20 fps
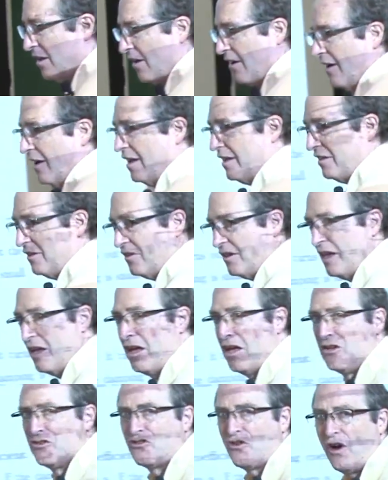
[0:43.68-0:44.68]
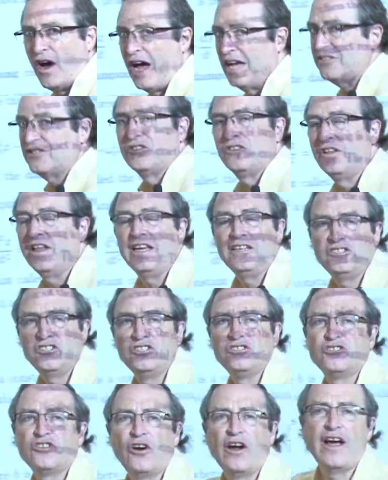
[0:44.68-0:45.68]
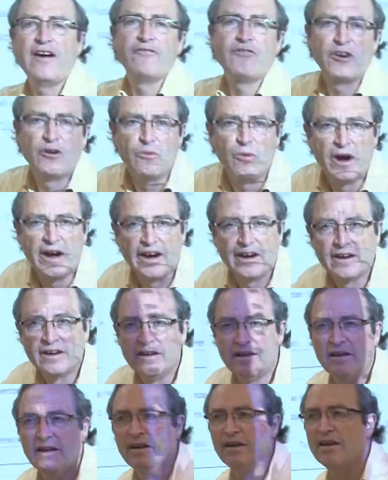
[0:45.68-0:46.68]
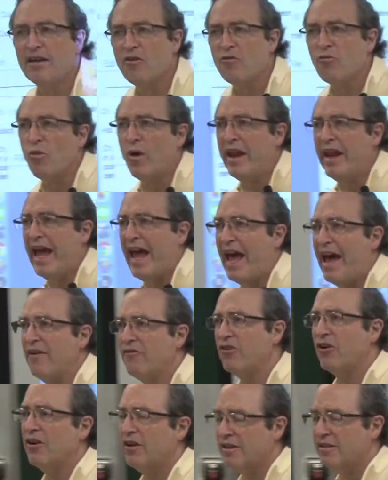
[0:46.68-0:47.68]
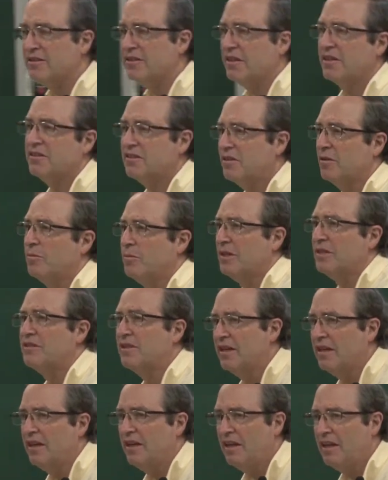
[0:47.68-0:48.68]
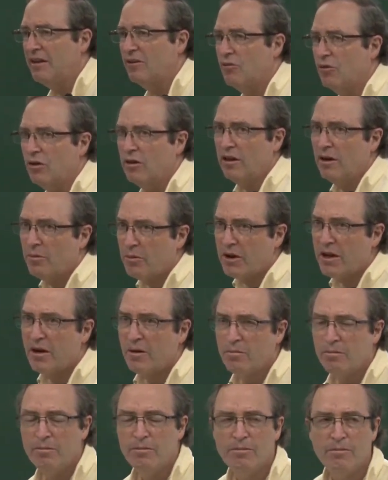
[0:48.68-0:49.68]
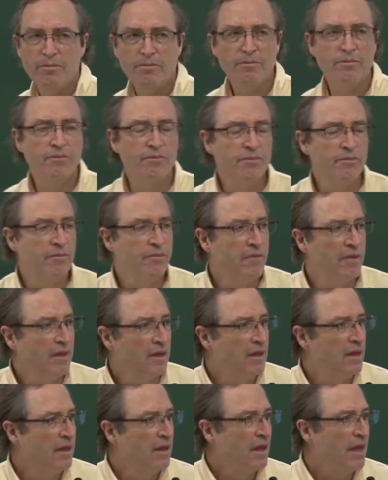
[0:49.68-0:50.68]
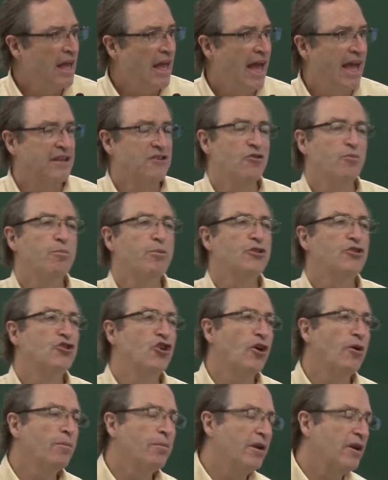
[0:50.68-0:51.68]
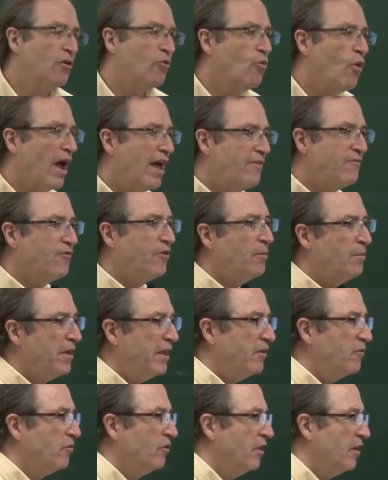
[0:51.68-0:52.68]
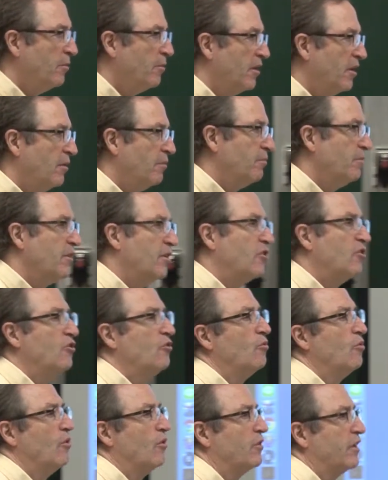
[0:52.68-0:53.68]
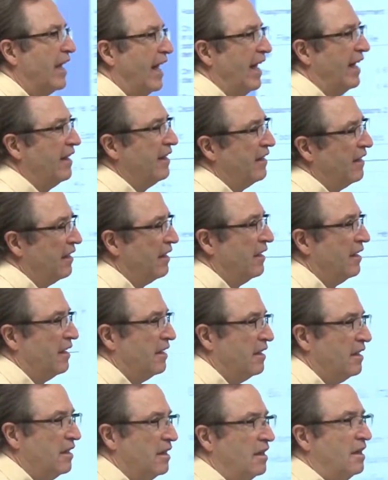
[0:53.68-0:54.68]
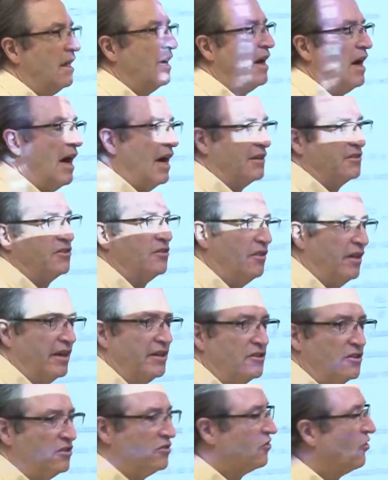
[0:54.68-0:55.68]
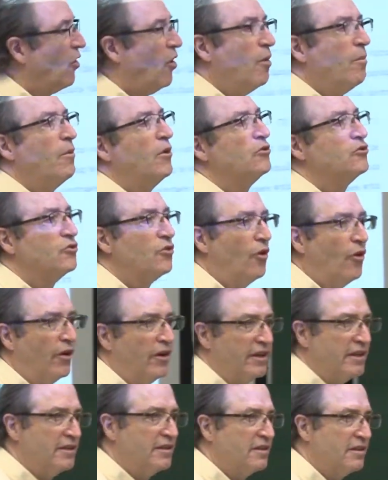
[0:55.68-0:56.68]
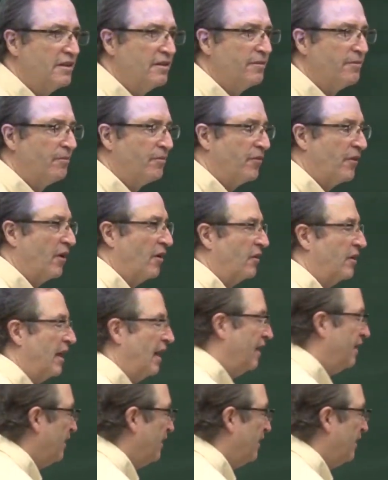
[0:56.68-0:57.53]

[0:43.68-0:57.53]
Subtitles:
All right? So oscillations are everywhere. Whenever a system is in equilibrium and you perturb it away from equilibrium, you will get oscillations, almost always. Okay?